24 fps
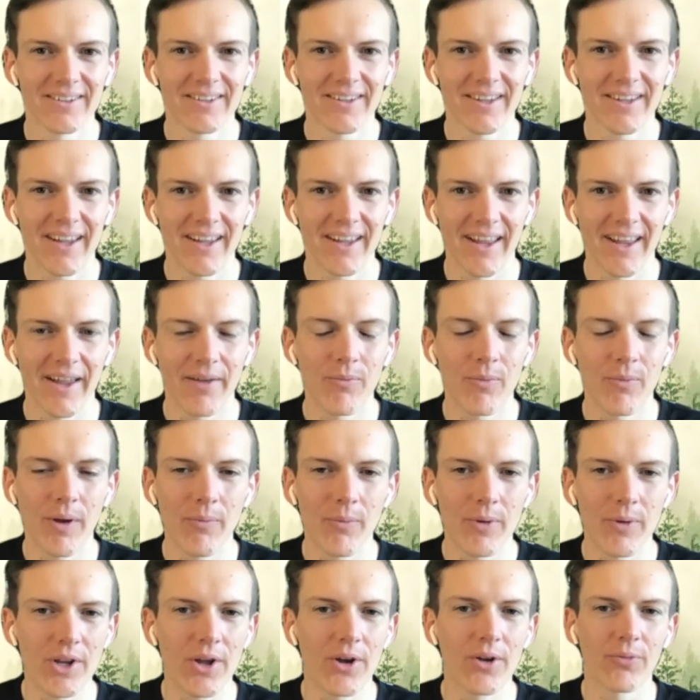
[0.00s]
And and, and
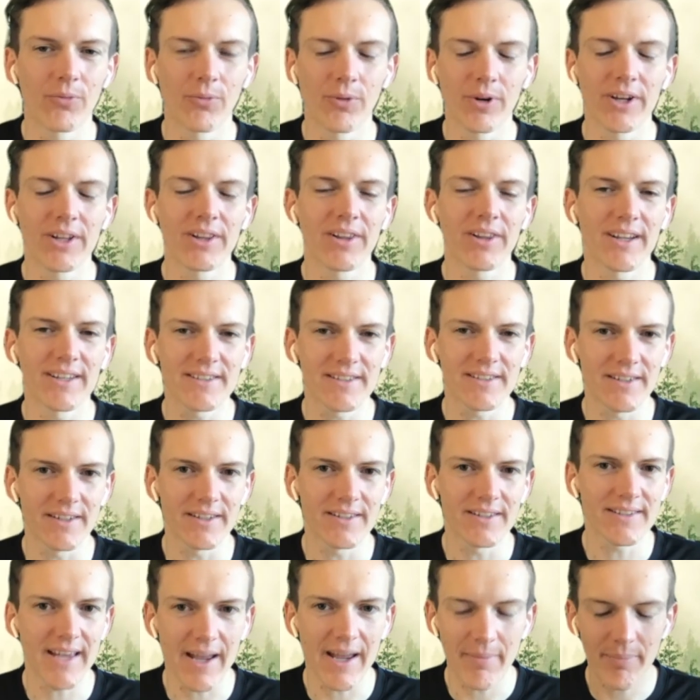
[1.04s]
we don't realize that
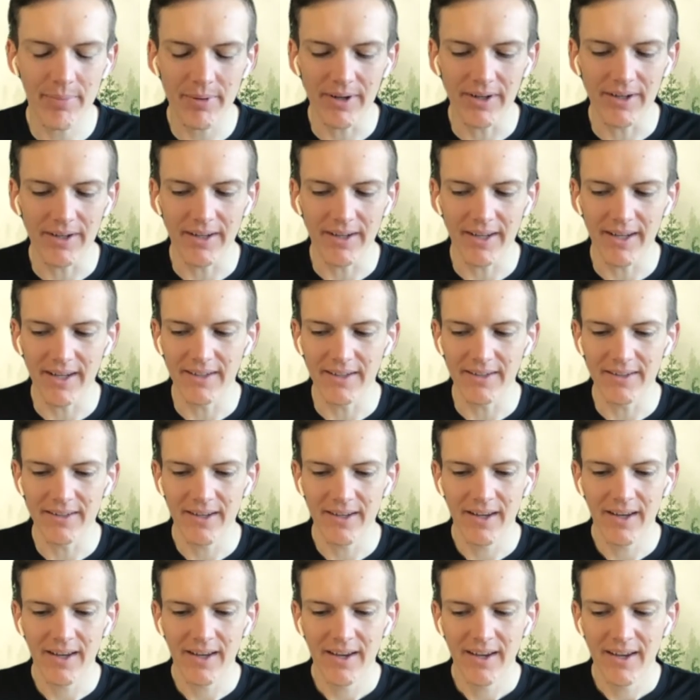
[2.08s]
it's happening. And
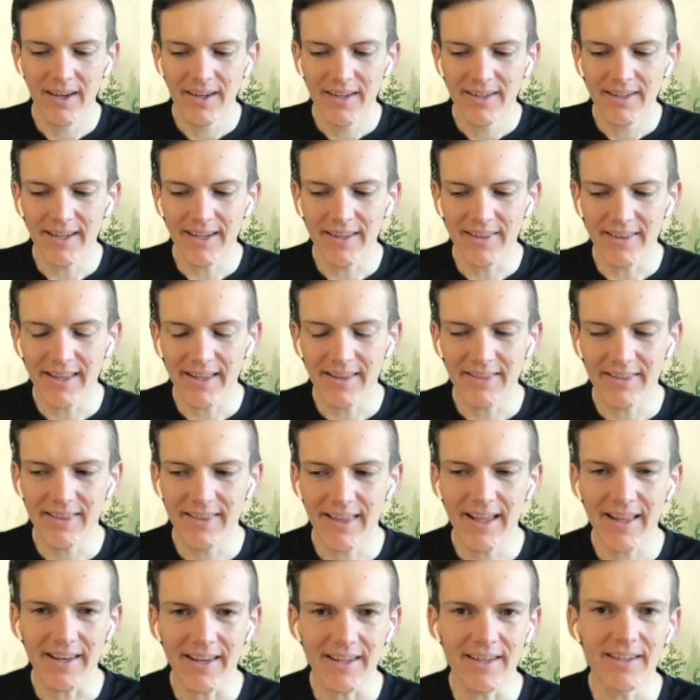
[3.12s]
yeah, that
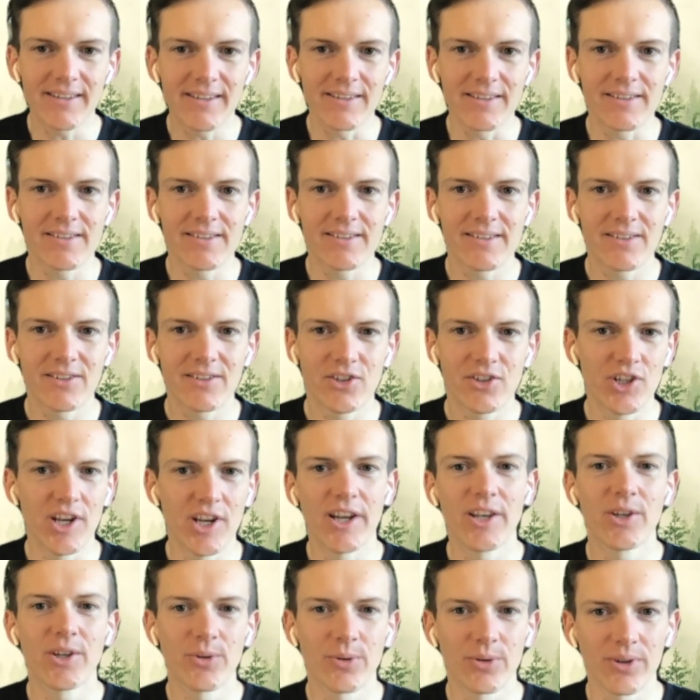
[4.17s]
that is
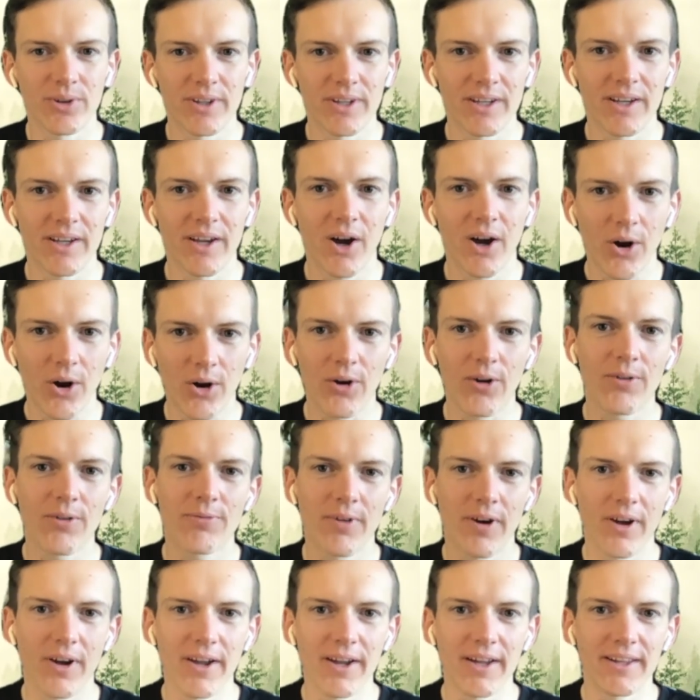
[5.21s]
genuinely
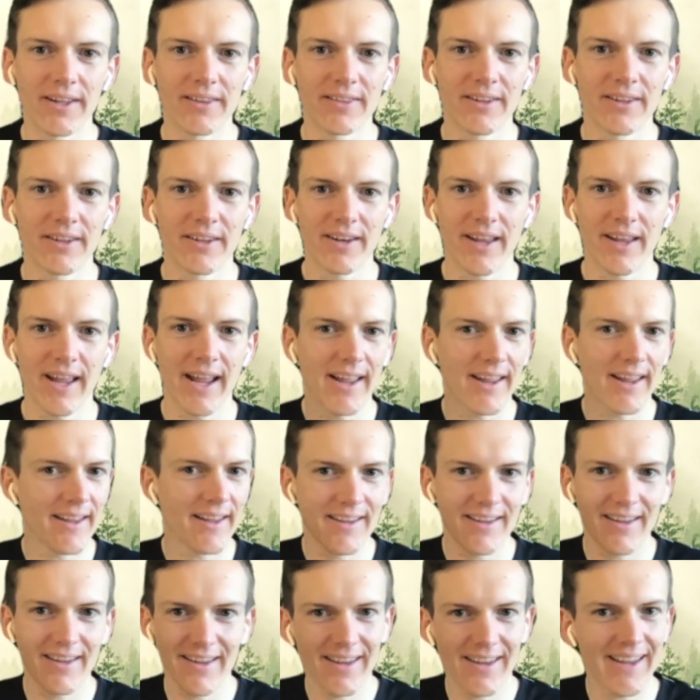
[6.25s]
horrifying that
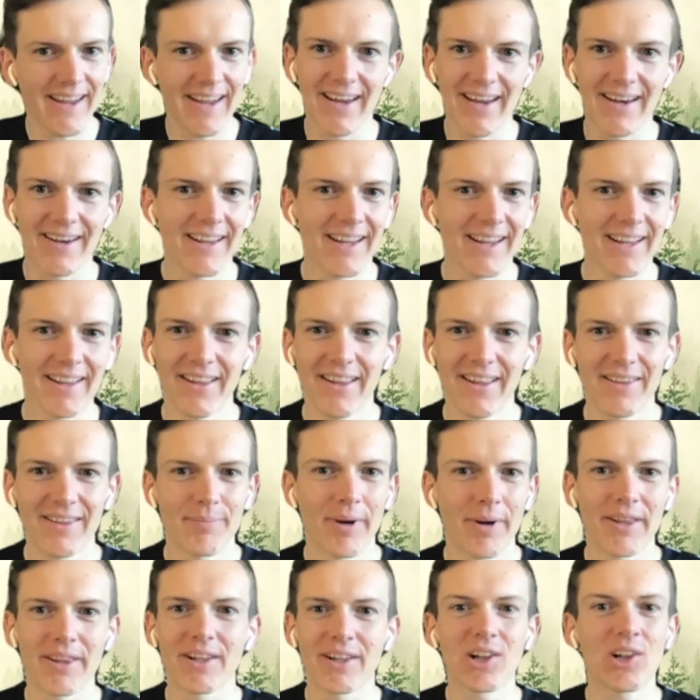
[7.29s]
In, it, it,
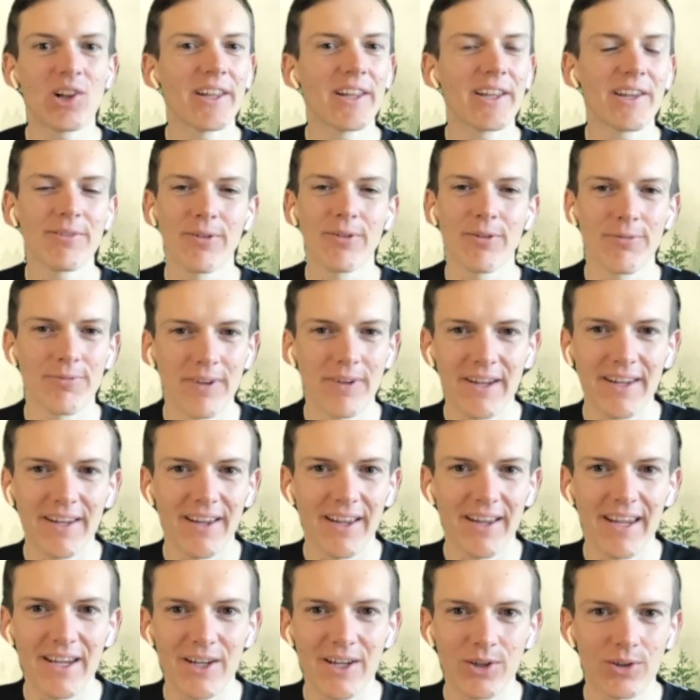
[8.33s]
by the click of a finger,
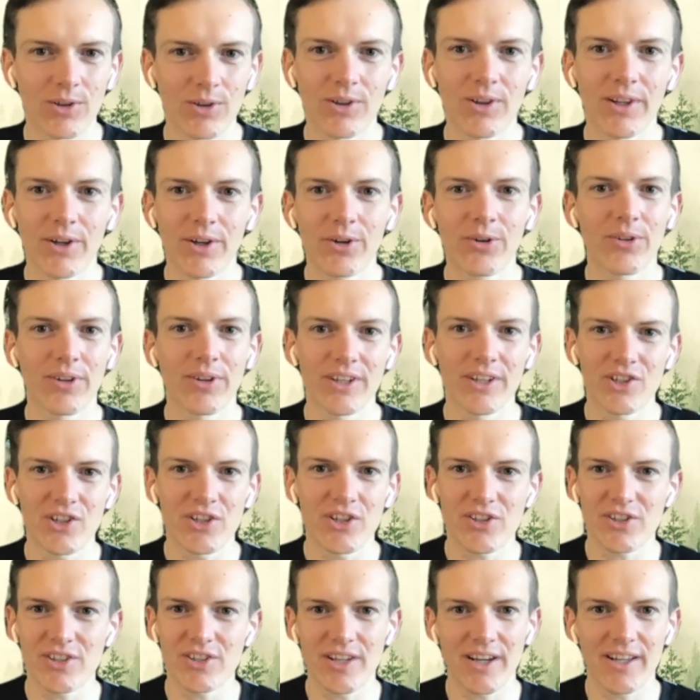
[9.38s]
he could literally
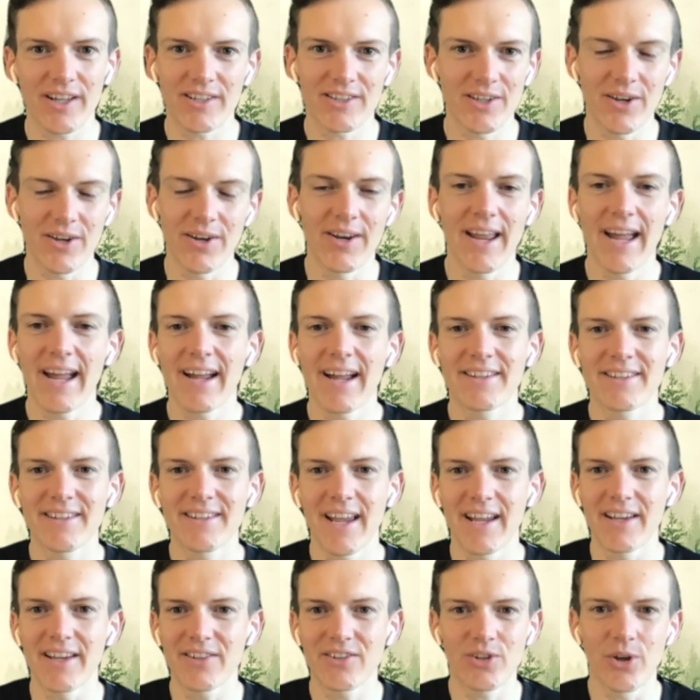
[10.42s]
just start to enact
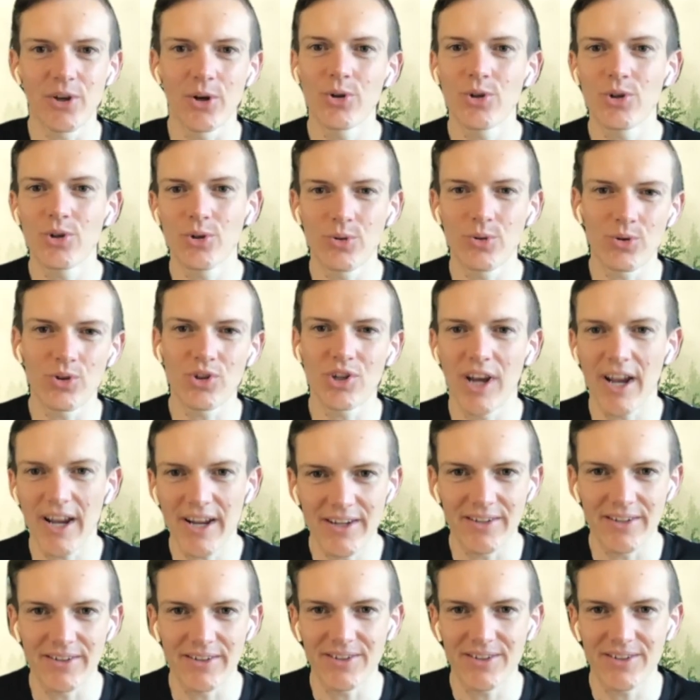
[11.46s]
a social
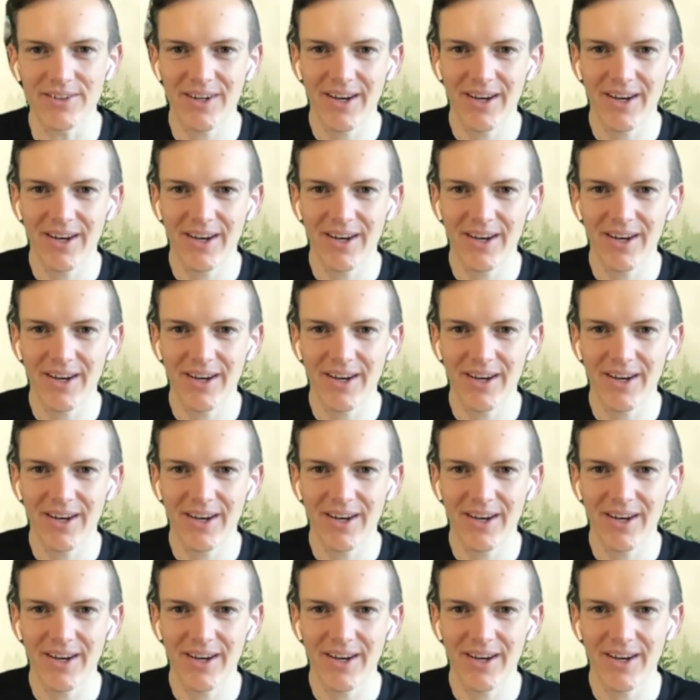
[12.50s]
change